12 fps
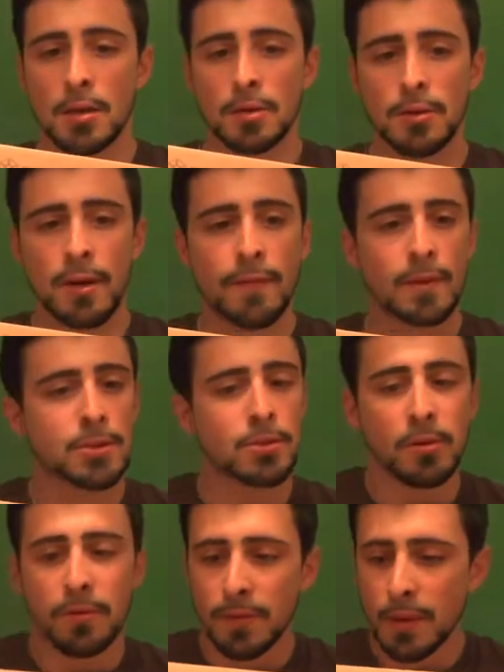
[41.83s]
graphics
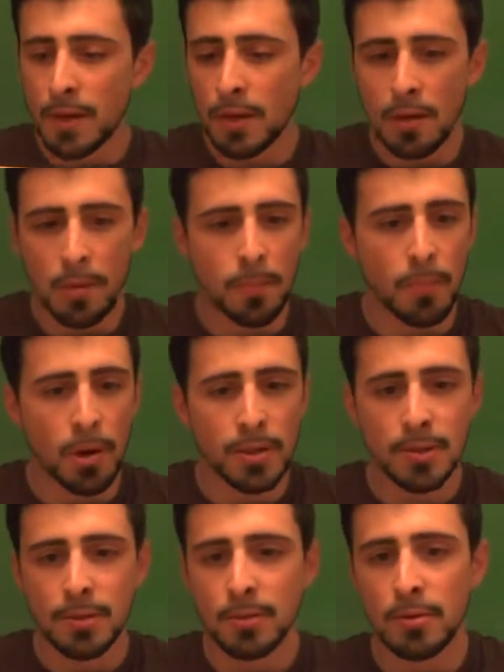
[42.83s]
card that I
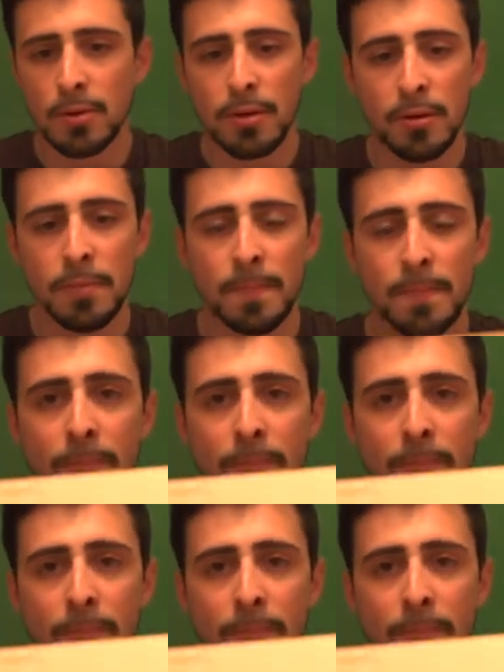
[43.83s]
unboxed earlier.